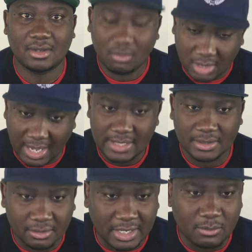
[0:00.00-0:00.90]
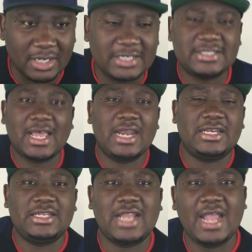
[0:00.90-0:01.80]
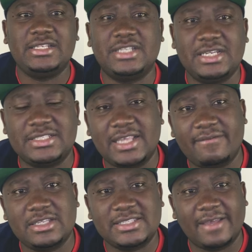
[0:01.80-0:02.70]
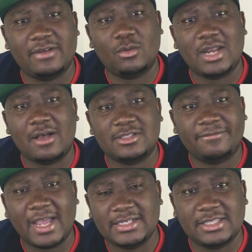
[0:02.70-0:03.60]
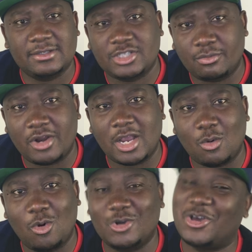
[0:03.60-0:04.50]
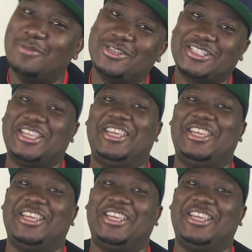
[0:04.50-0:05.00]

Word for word: Okay, okay. Well, it started in 1977 when I was fighting the Chimurenga War. No, I'm just